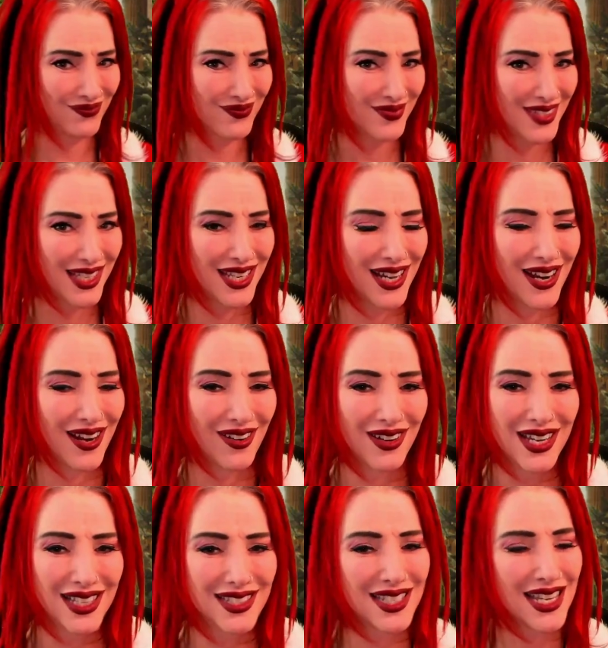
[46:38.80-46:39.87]

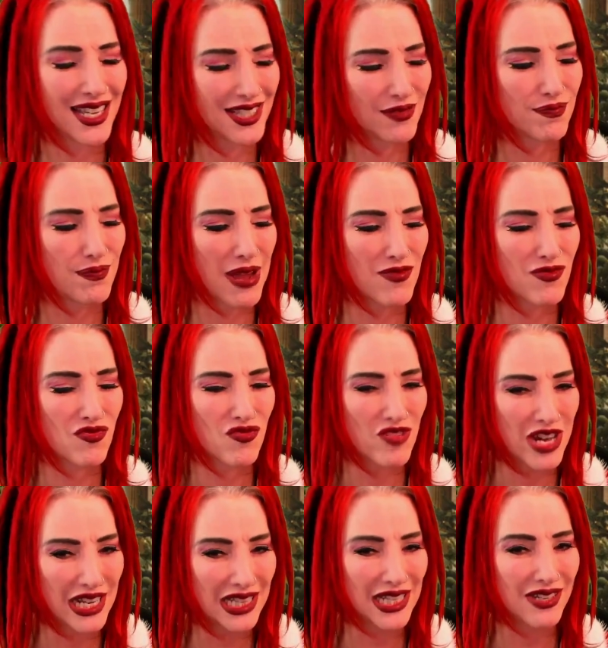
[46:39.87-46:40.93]
it's been
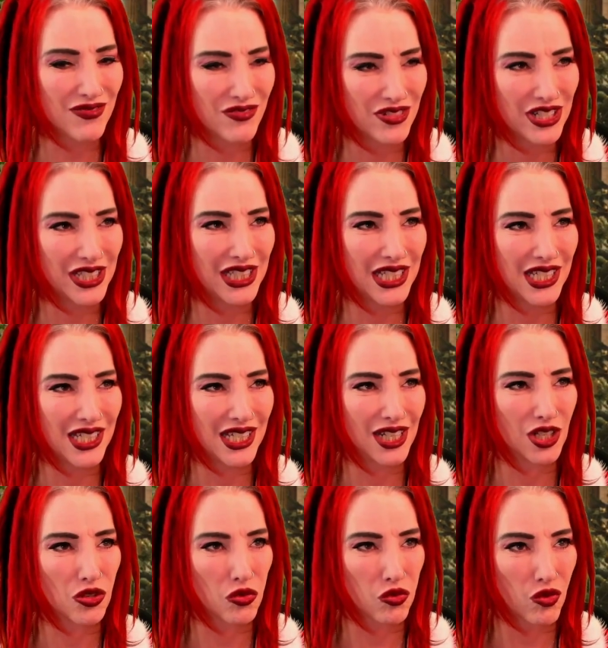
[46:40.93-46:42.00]
really, really
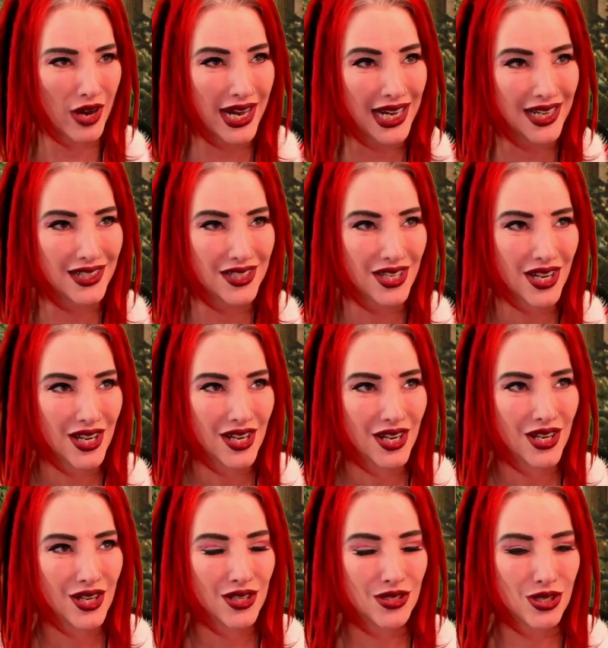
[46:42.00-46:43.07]
great
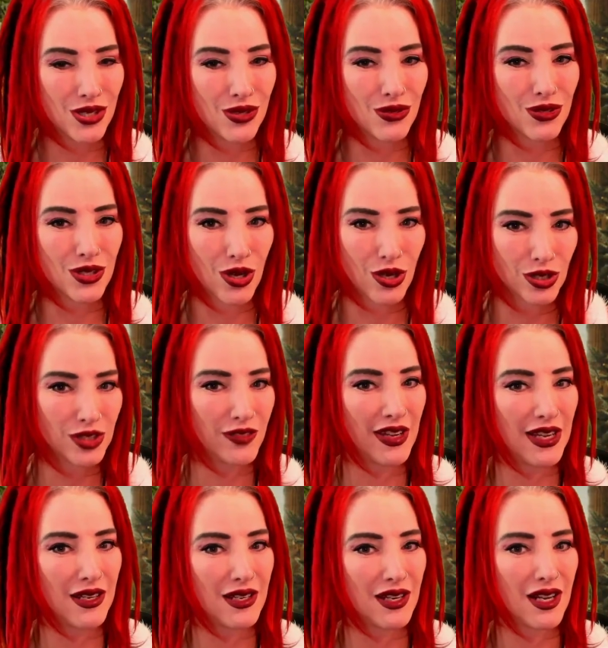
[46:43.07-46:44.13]
to
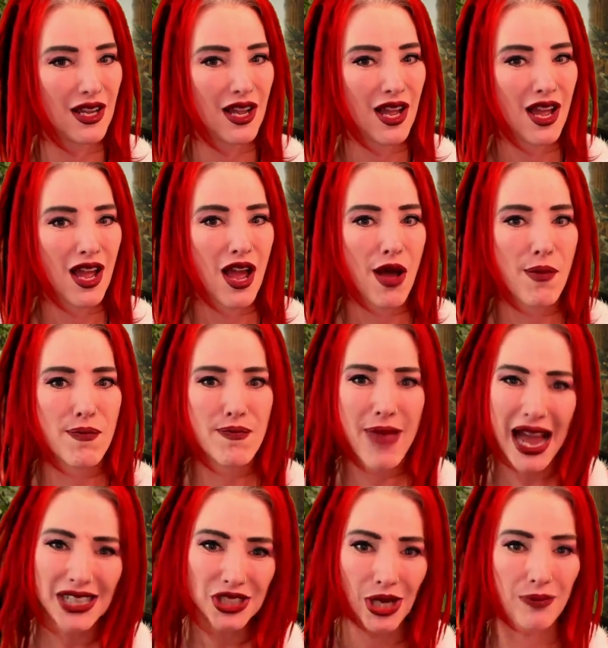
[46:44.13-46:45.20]
cultivate
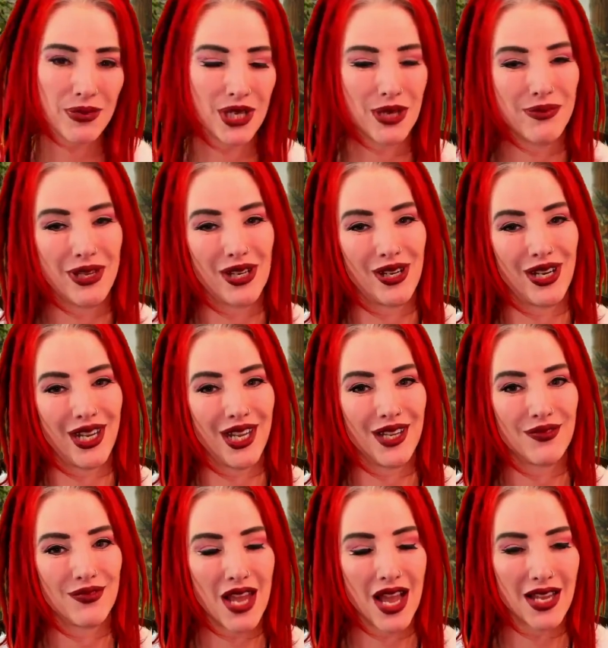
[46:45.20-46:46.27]
mashup community
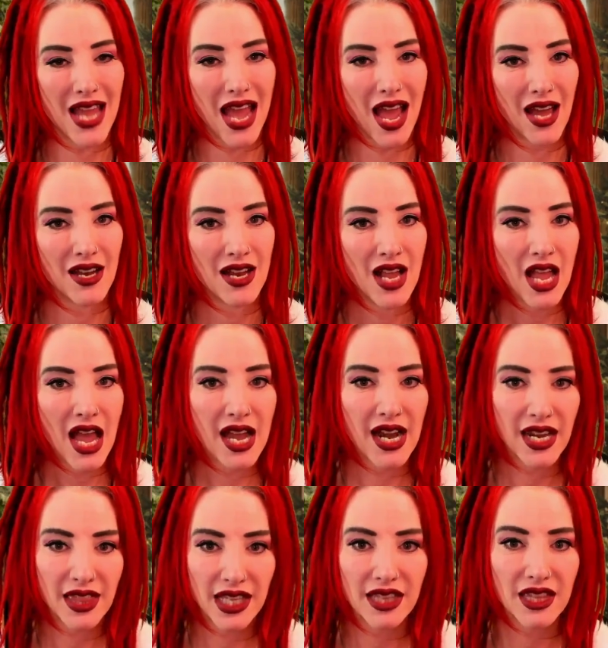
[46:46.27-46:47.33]
again. And I
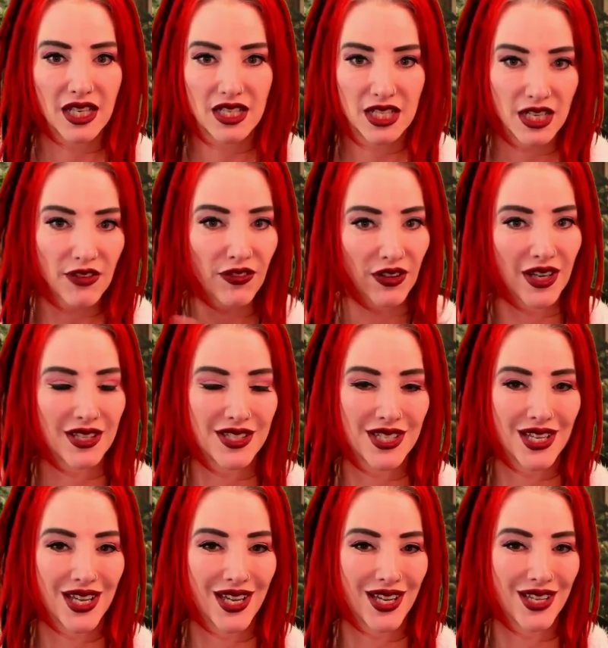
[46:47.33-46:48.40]
think the difference
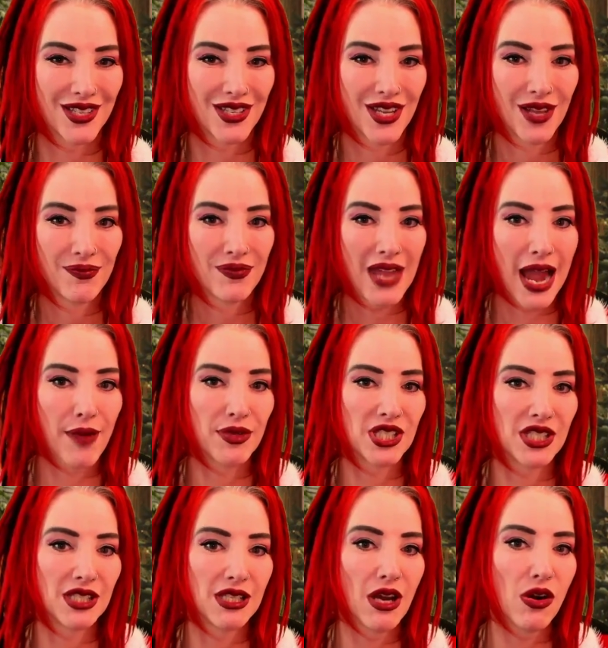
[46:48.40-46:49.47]
is I was
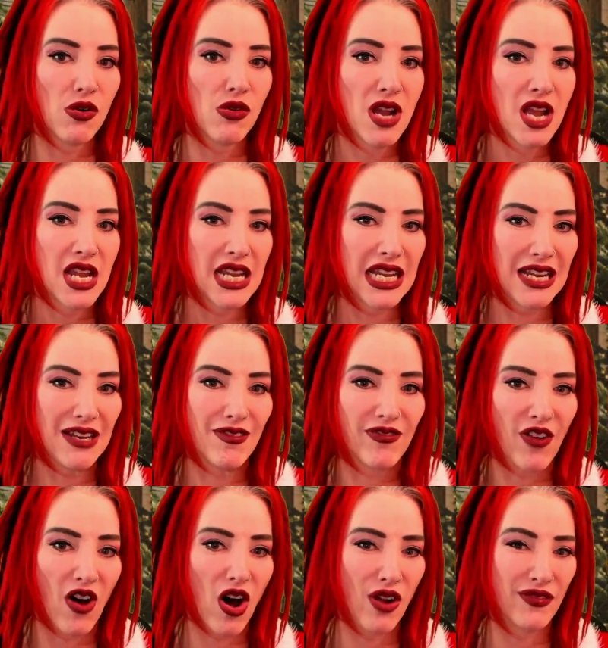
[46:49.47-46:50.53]
so
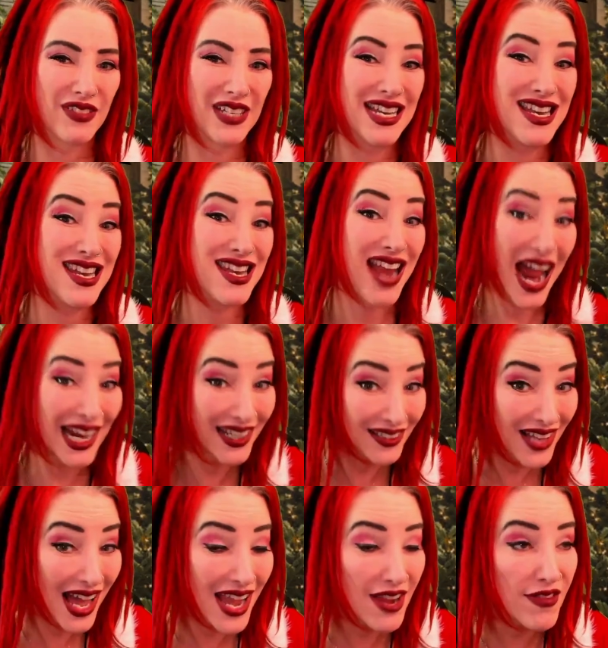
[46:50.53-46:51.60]
involved in
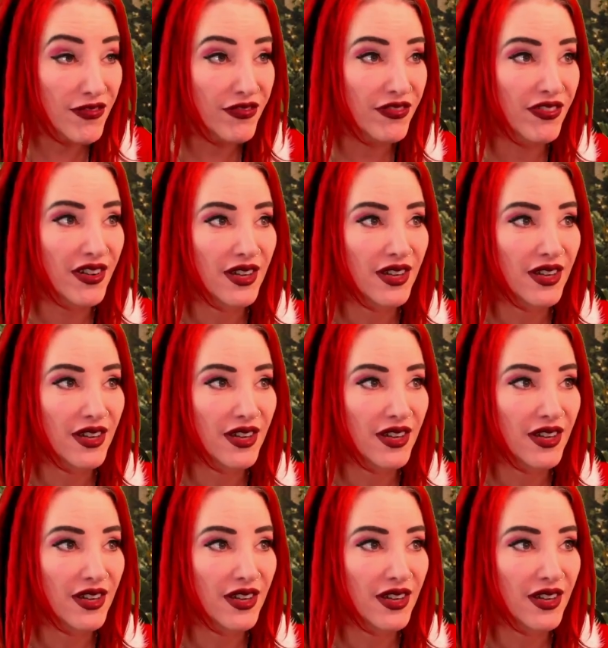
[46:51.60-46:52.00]
nightlife